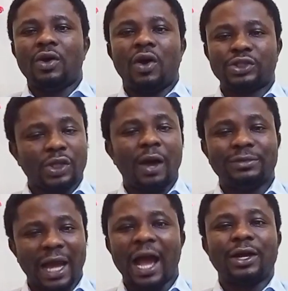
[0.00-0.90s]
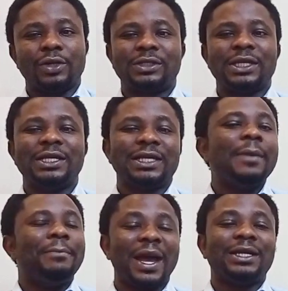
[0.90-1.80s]
Some diagnoses
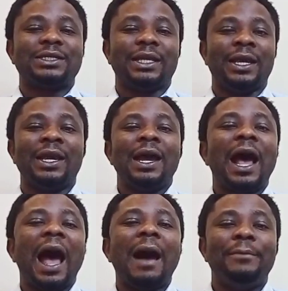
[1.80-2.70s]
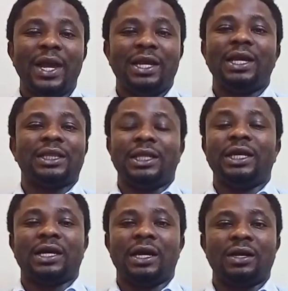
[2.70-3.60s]
in medicine are mainly
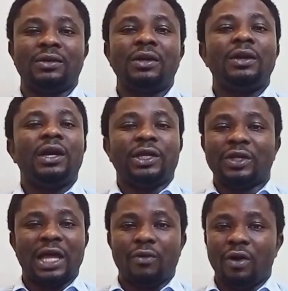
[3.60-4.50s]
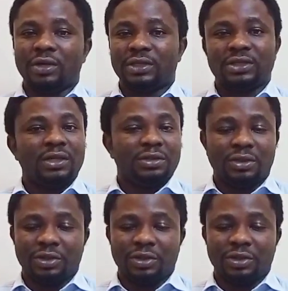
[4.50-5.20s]
clinical. In other words, the